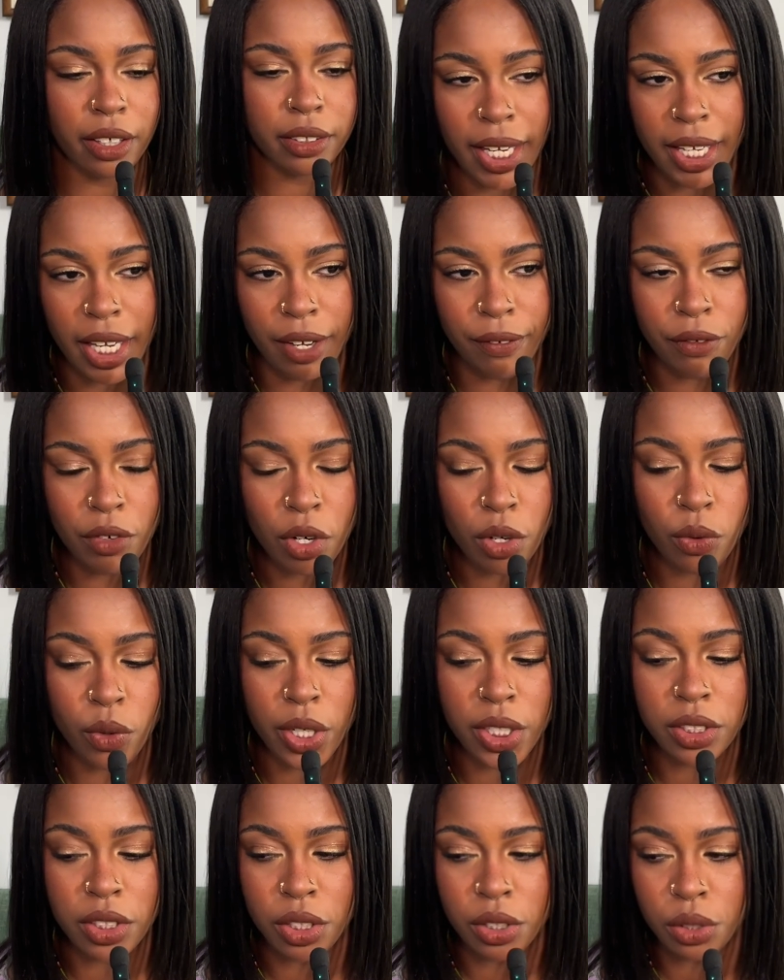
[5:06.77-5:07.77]
Like if you're
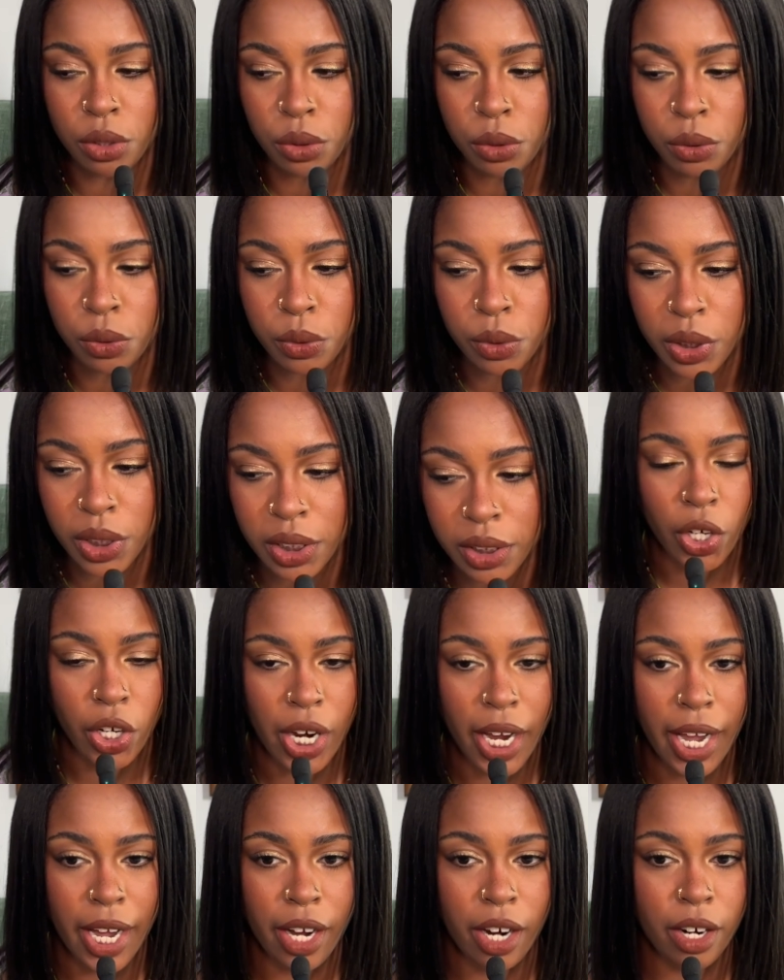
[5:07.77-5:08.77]
going to do your
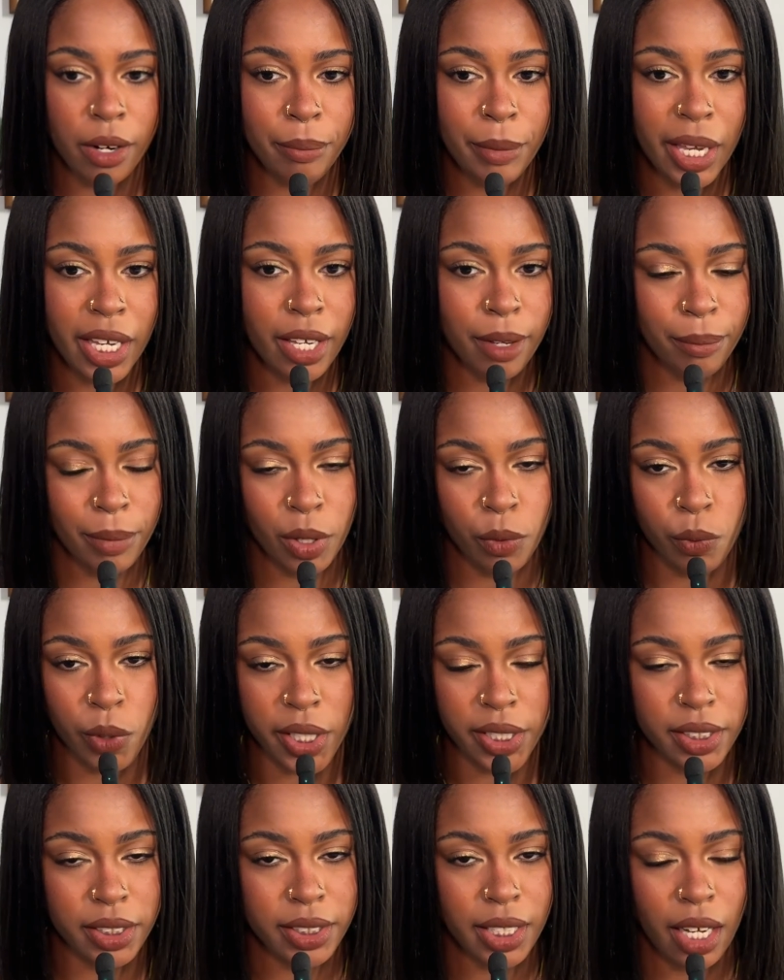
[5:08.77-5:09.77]
hair, make it be
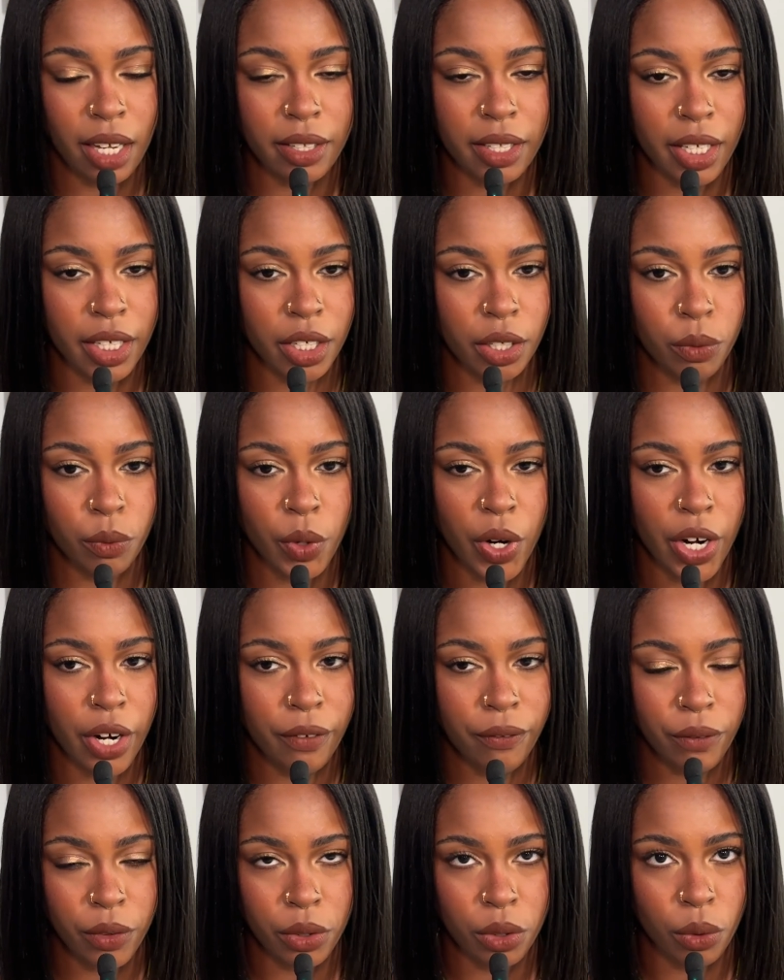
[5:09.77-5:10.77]
one style that you're wearing
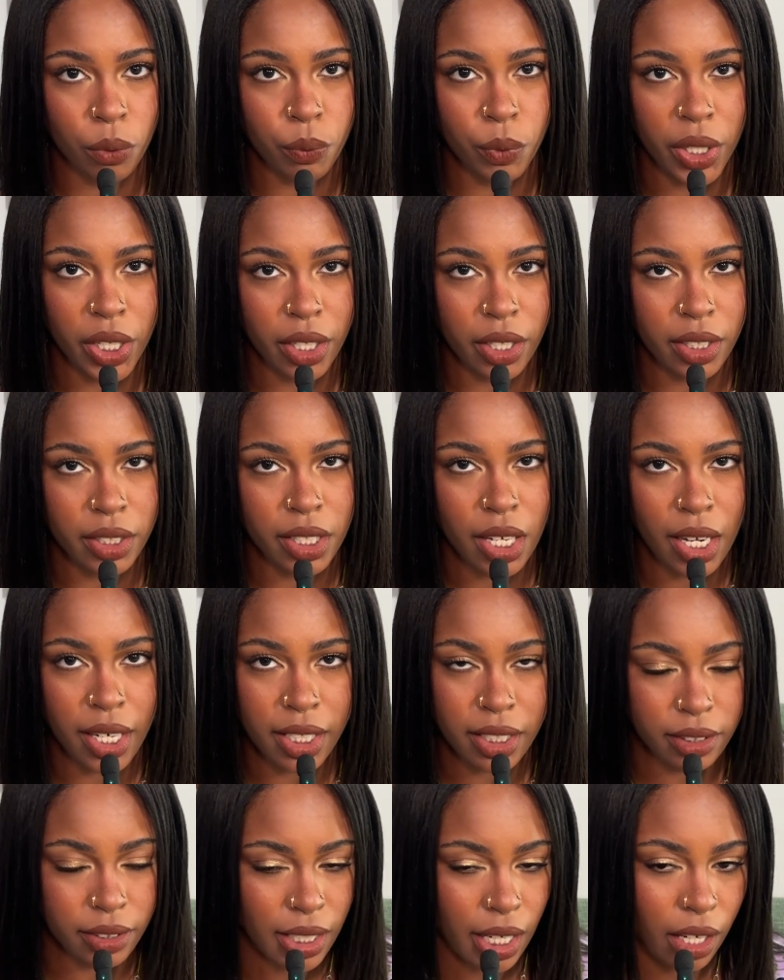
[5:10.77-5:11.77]
for the week, not a
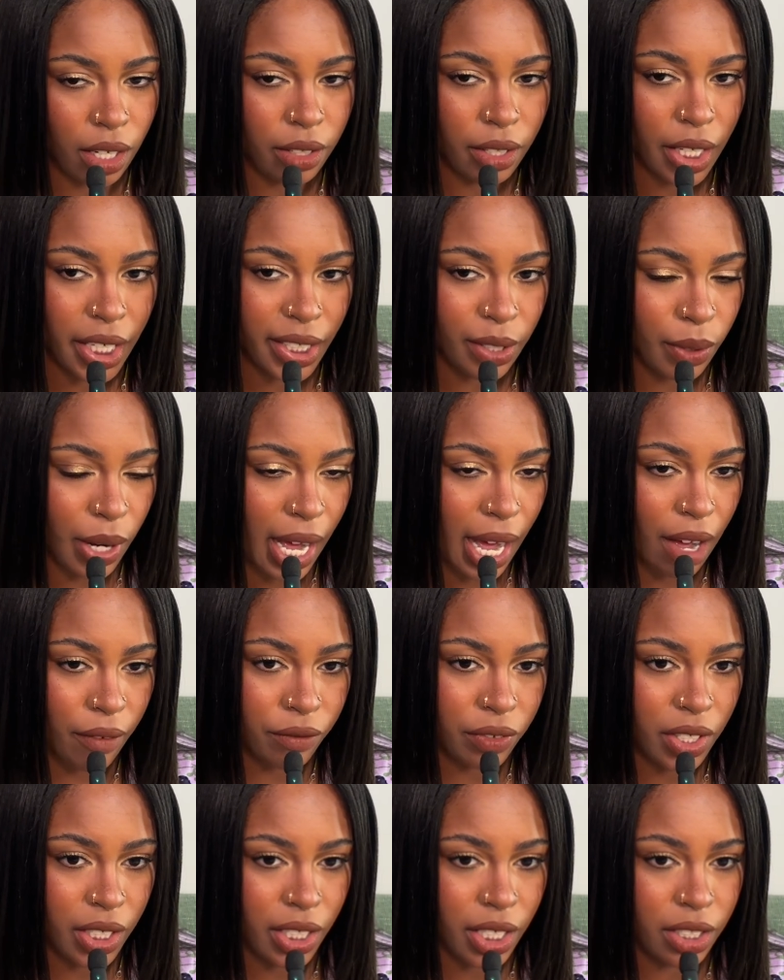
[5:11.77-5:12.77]
style that you have
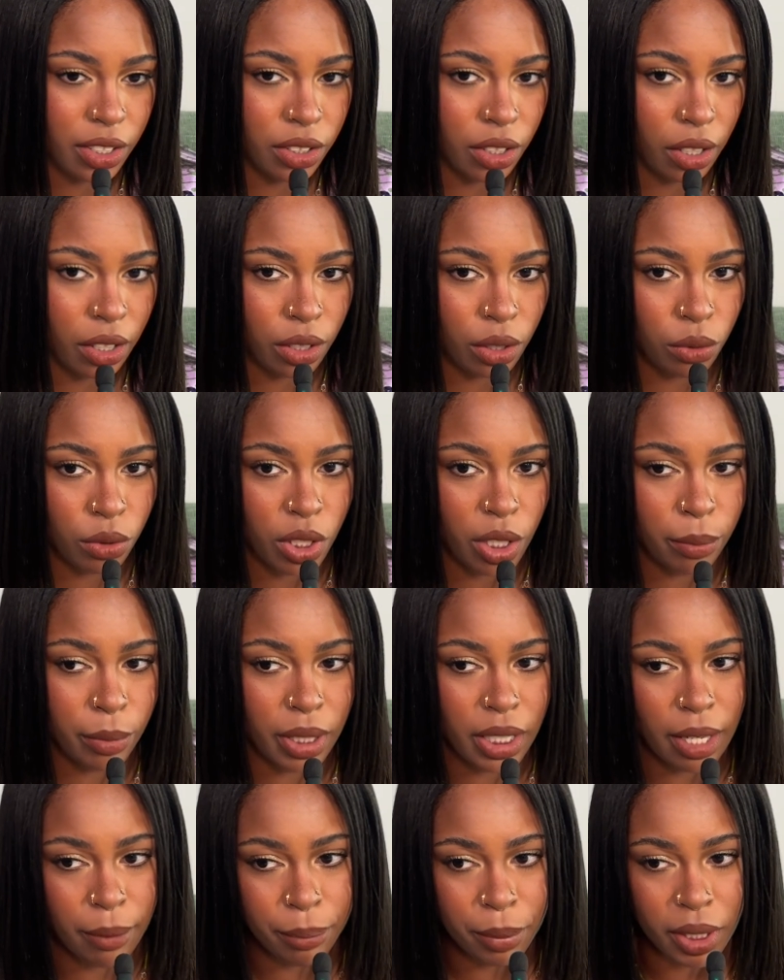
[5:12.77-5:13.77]
to continue to
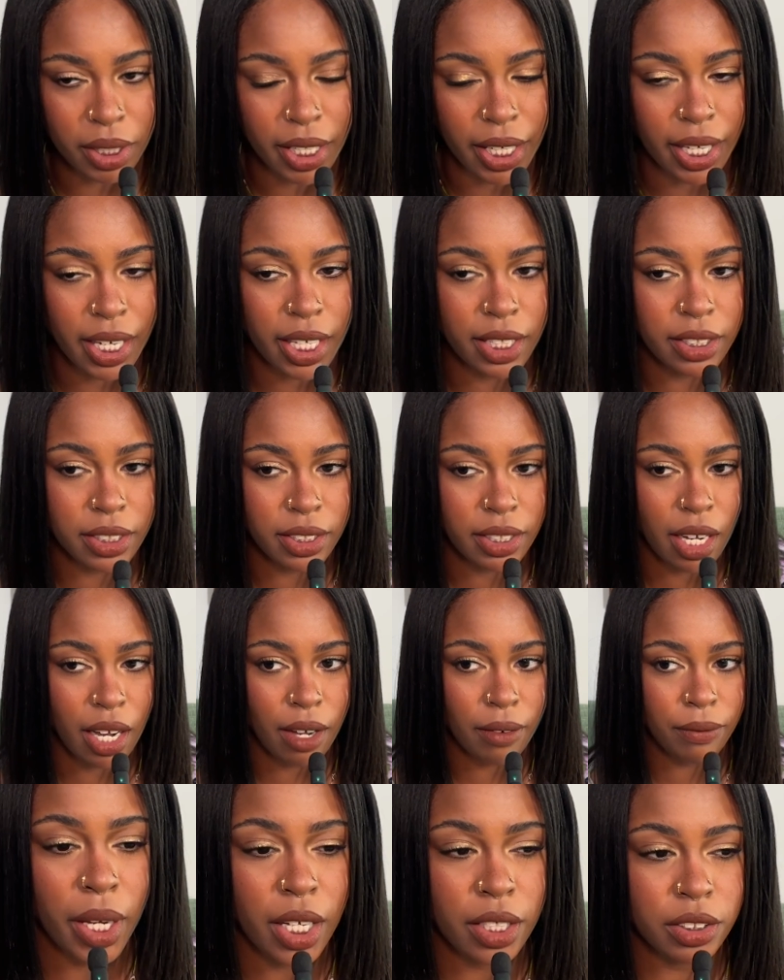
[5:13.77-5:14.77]
manipulate and
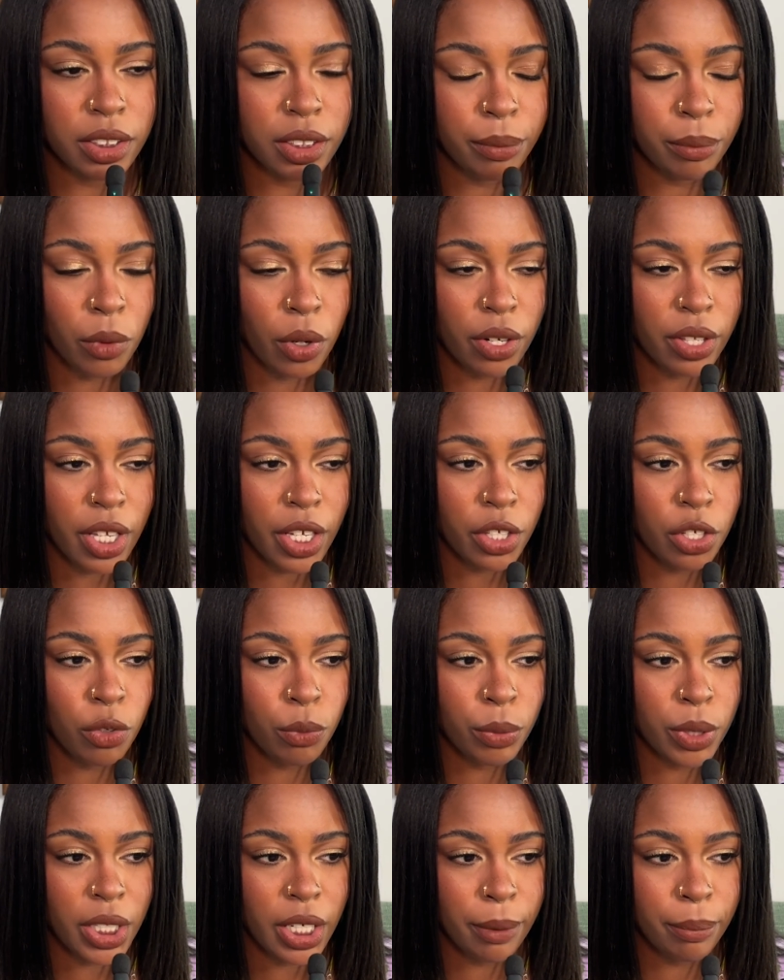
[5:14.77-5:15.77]
stuff, because the more that you
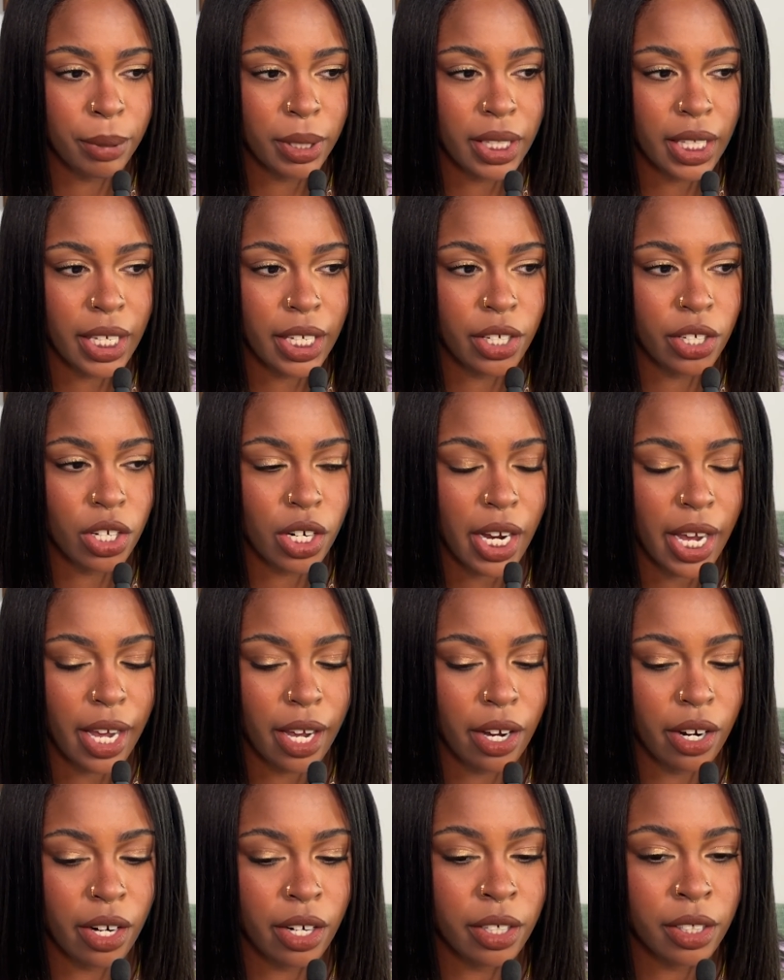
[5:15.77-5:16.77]
manipulate your
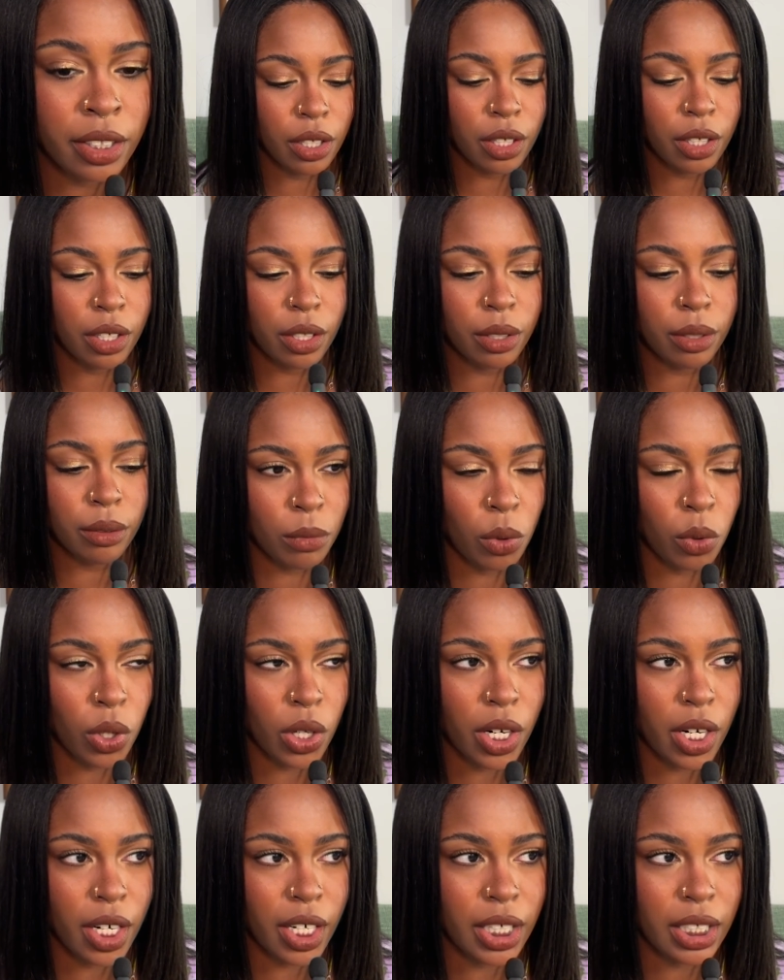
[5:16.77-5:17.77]
hair, the
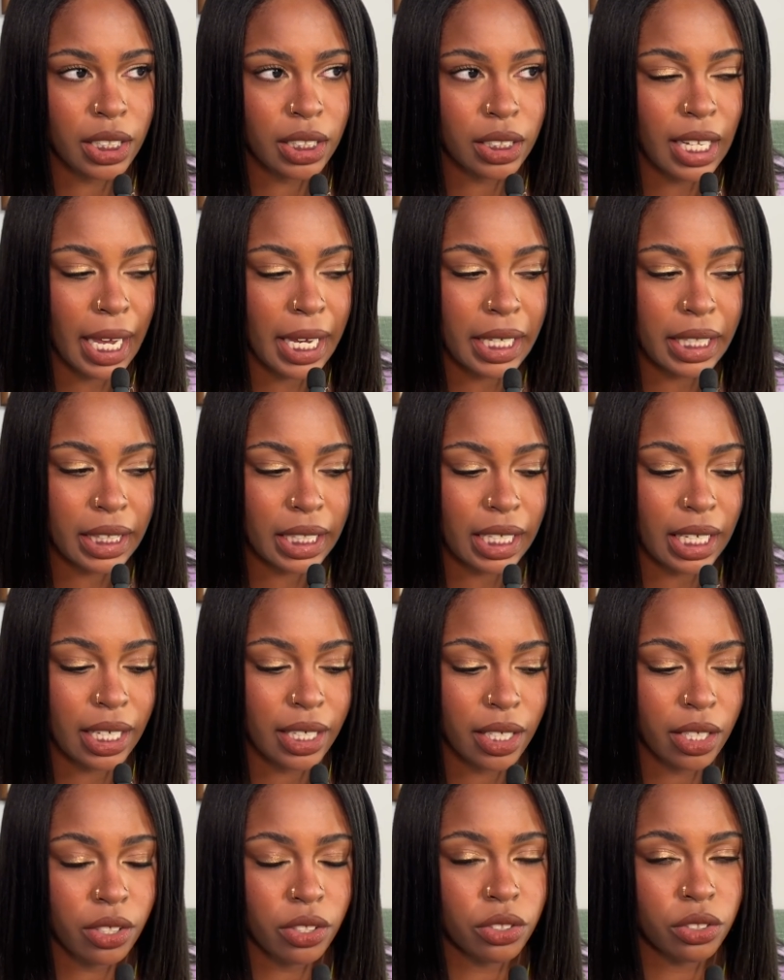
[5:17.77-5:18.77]
more likely it
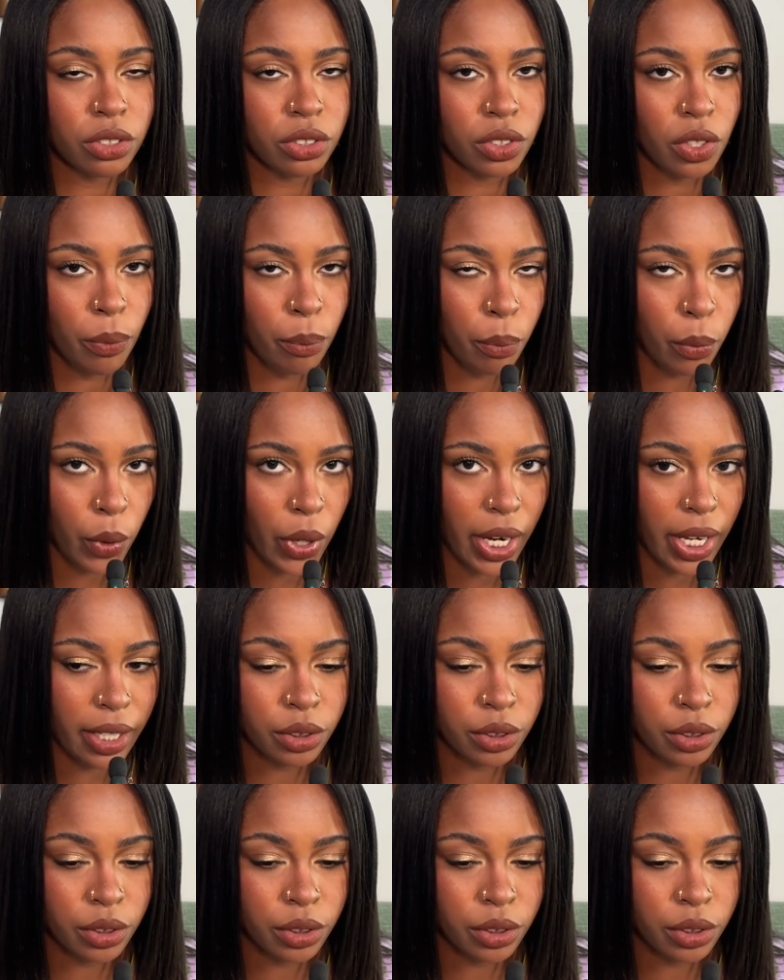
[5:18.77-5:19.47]
is to break.